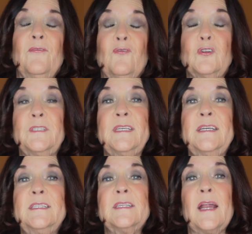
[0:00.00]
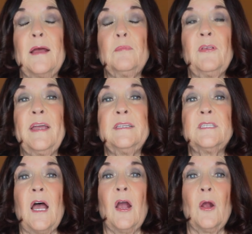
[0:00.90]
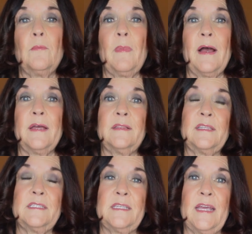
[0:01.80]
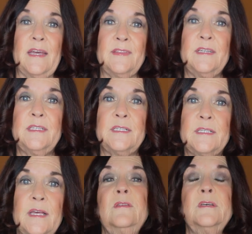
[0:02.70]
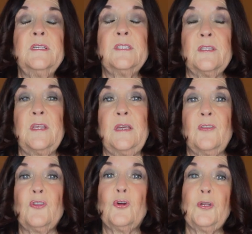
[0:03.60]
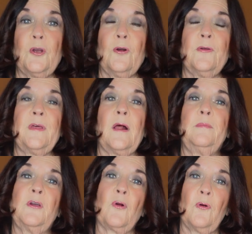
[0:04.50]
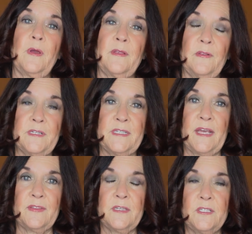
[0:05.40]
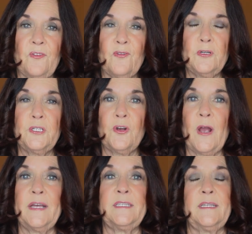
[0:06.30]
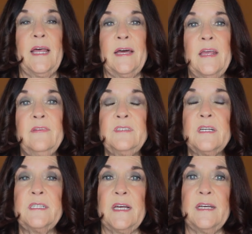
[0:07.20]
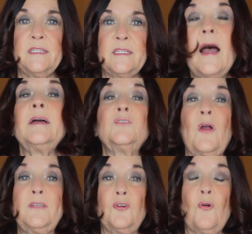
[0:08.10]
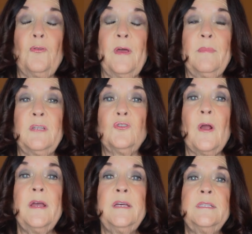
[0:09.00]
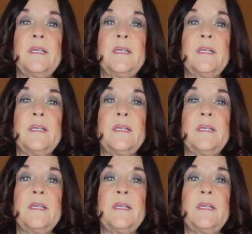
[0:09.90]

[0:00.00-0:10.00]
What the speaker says: first seeds that I plant are my Lisianthus. This is the third year that I'll be growing Lisianthus. The first year I did not have success. I tried to grow them in trays